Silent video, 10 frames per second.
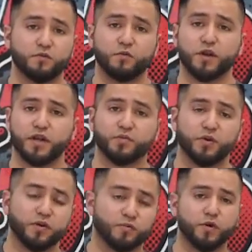and 1
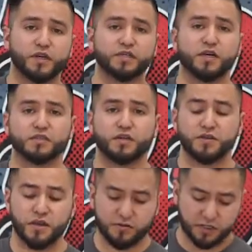input and 1 exhaust
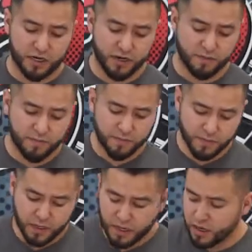on the other side.
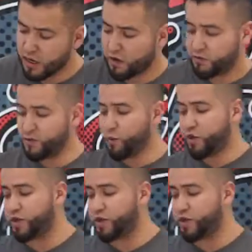A few